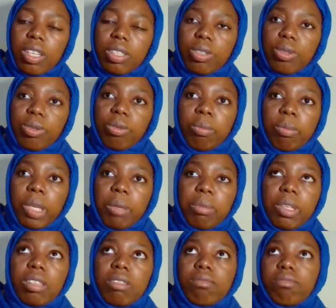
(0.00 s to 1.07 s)
to
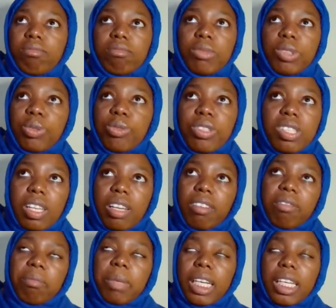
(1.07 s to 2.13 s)
maybe do
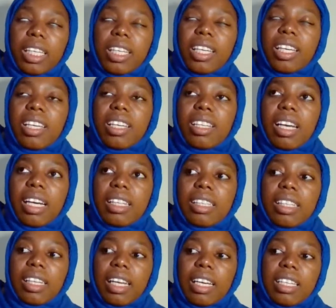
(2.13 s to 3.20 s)
self banking
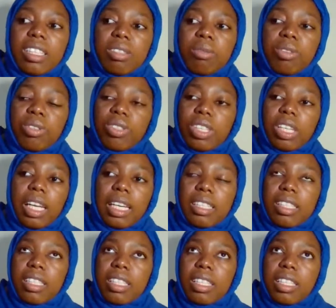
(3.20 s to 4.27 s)
and the likes,
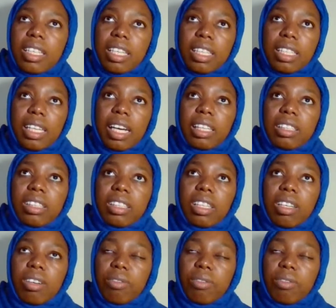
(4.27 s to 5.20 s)
utilizing the data